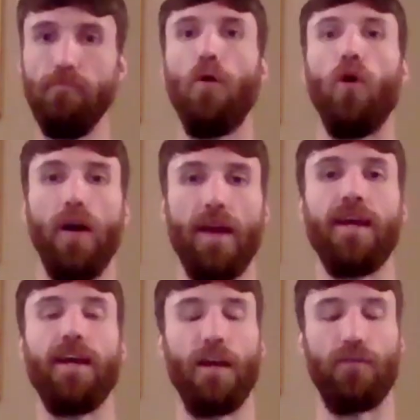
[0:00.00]
But
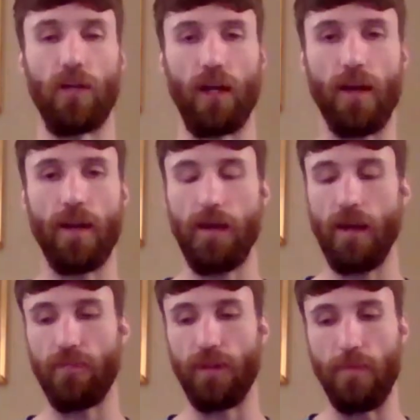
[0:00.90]
if they're going to,
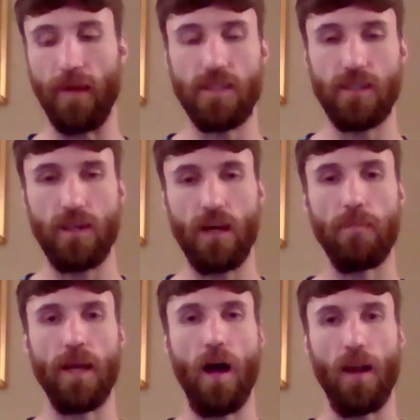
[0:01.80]
if the business is going
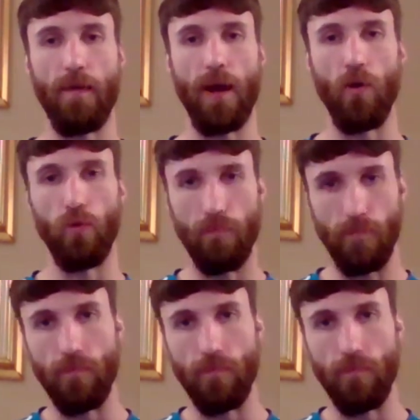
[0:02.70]
to be on about